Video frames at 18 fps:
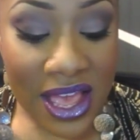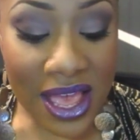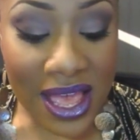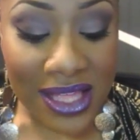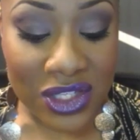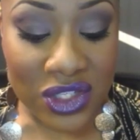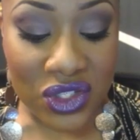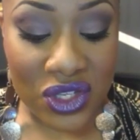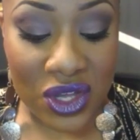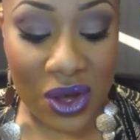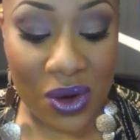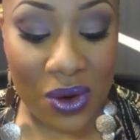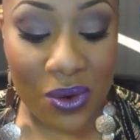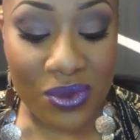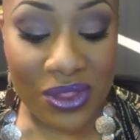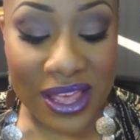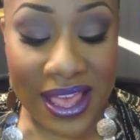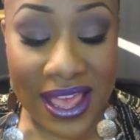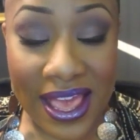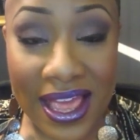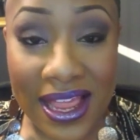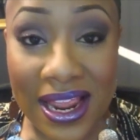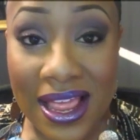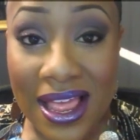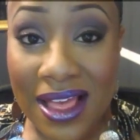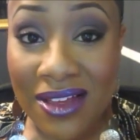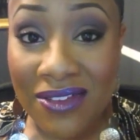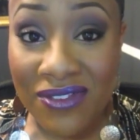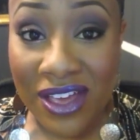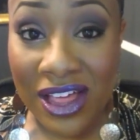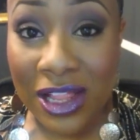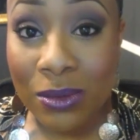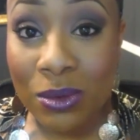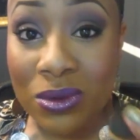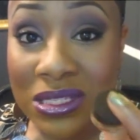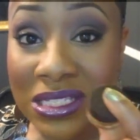and so they had
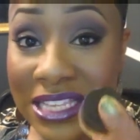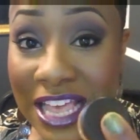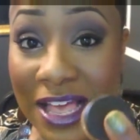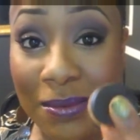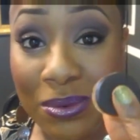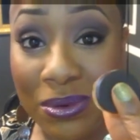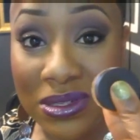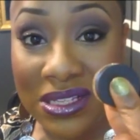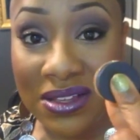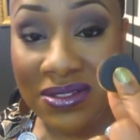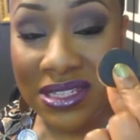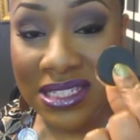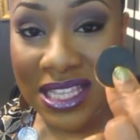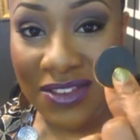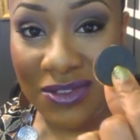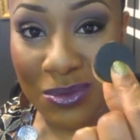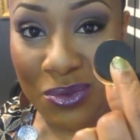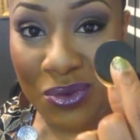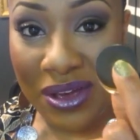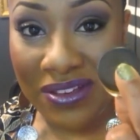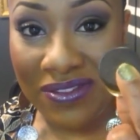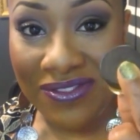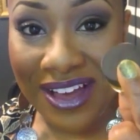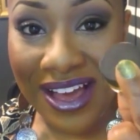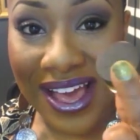available samples of the 7.5.